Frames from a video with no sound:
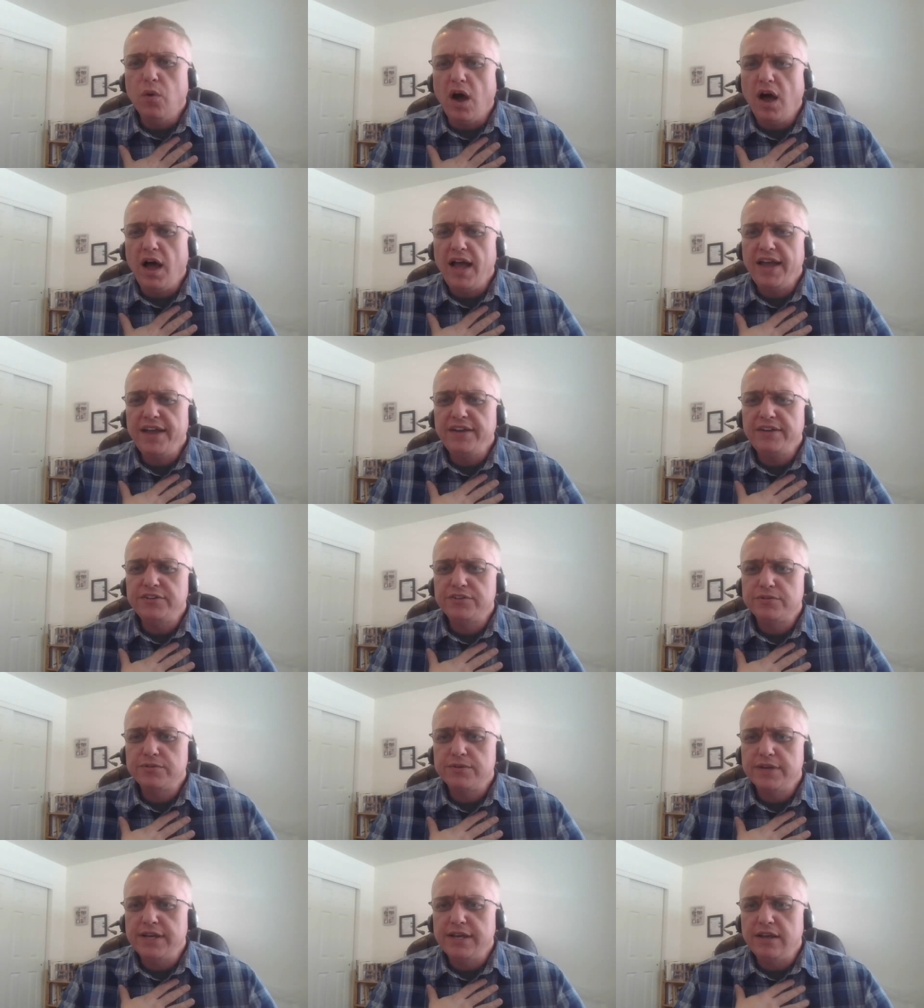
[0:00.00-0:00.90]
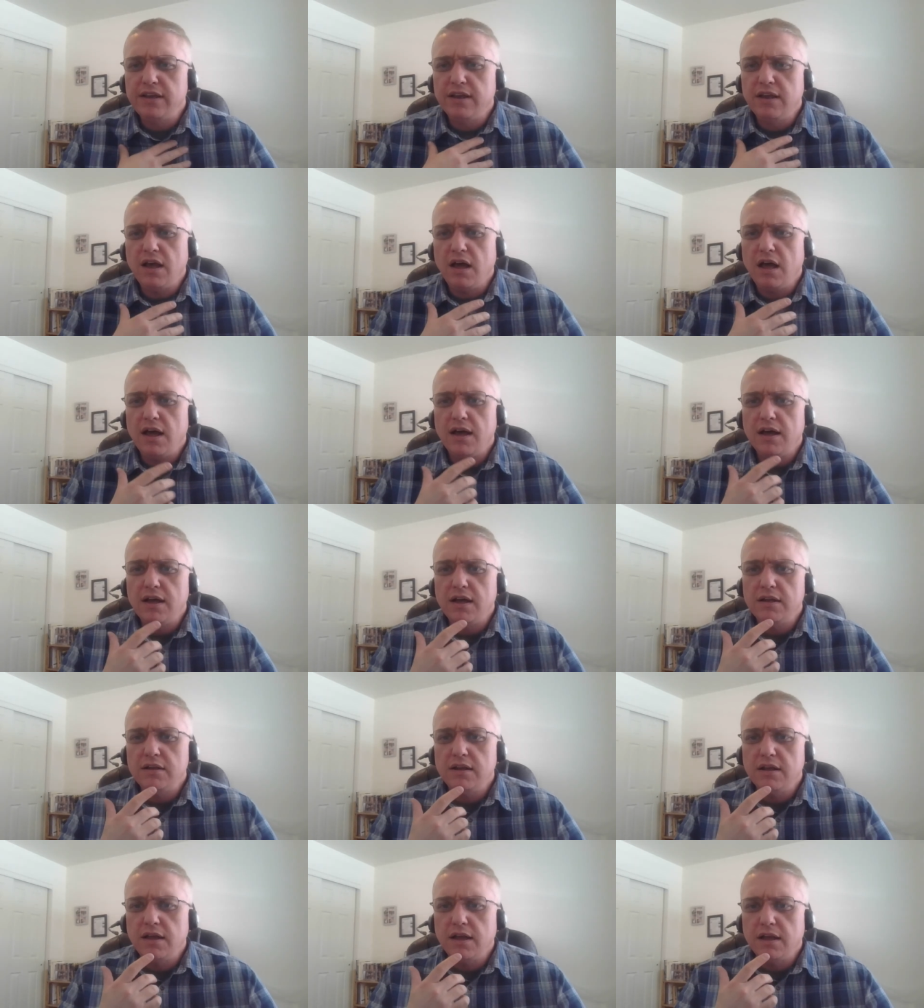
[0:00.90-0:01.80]
I treat
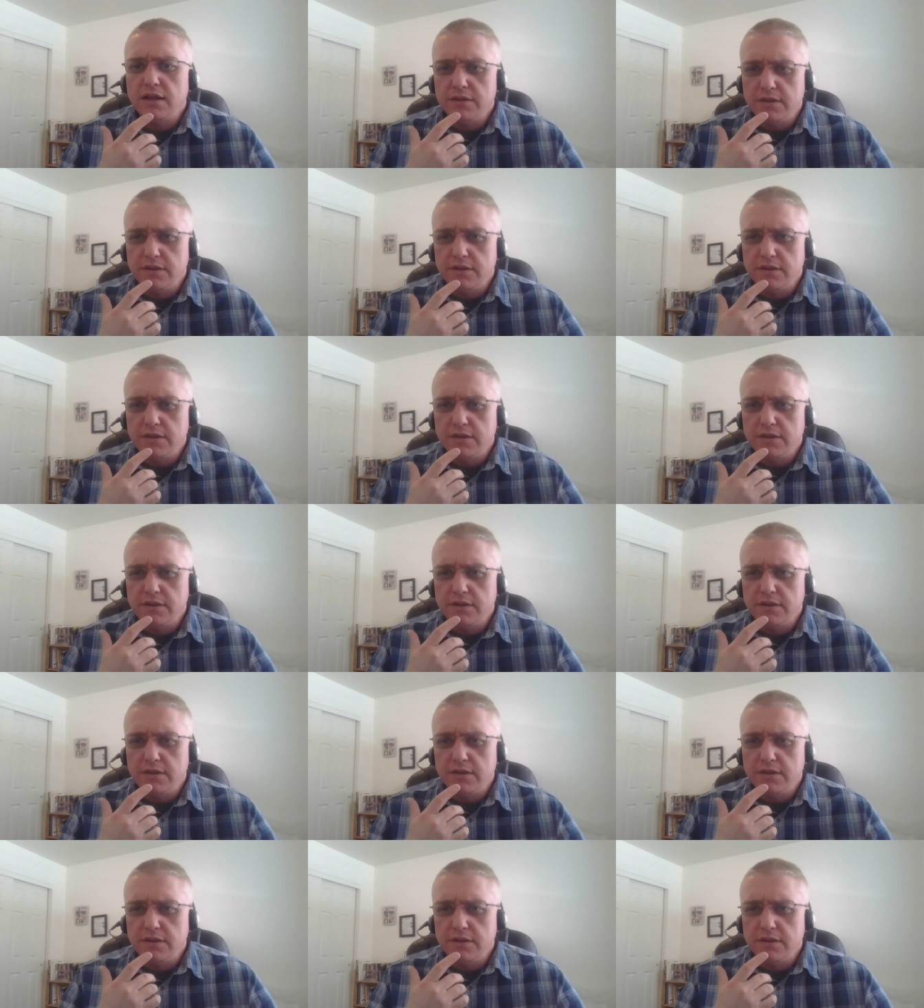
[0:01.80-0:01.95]
God, uh,